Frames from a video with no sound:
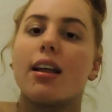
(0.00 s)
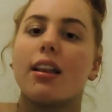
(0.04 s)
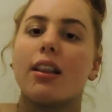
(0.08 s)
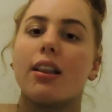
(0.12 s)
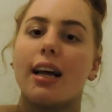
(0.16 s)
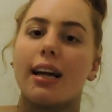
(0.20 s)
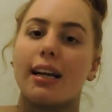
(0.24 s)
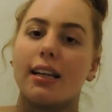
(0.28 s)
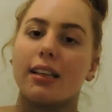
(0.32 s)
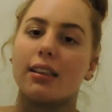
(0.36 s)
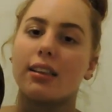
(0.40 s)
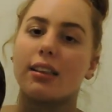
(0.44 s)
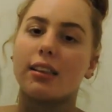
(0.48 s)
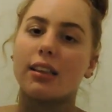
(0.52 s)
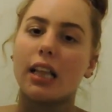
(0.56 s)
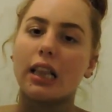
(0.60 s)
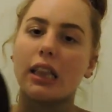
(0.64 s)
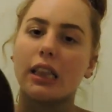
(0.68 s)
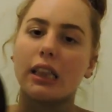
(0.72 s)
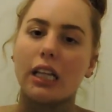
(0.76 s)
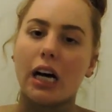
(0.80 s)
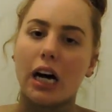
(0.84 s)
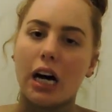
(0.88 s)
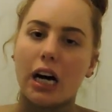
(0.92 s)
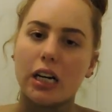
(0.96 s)
like the
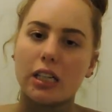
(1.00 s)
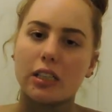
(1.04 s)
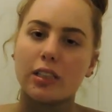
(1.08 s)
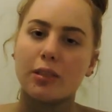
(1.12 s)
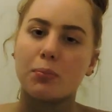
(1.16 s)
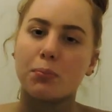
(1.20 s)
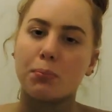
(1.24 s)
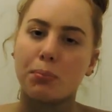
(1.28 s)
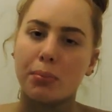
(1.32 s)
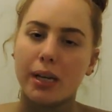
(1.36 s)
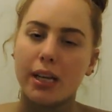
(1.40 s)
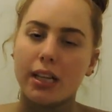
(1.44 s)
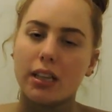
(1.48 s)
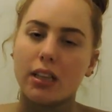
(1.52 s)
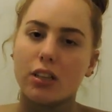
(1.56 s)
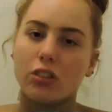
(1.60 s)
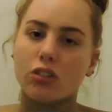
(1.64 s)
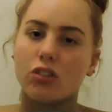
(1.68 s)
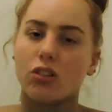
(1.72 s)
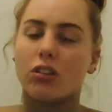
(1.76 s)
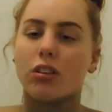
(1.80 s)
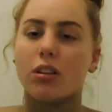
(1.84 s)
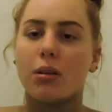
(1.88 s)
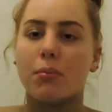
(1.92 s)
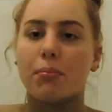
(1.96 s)
last bit
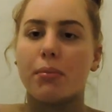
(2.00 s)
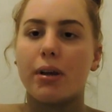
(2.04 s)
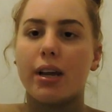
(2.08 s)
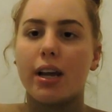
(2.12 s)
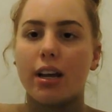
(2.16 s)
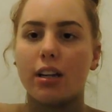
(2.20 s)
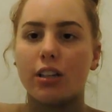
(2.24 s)
that's on the mitt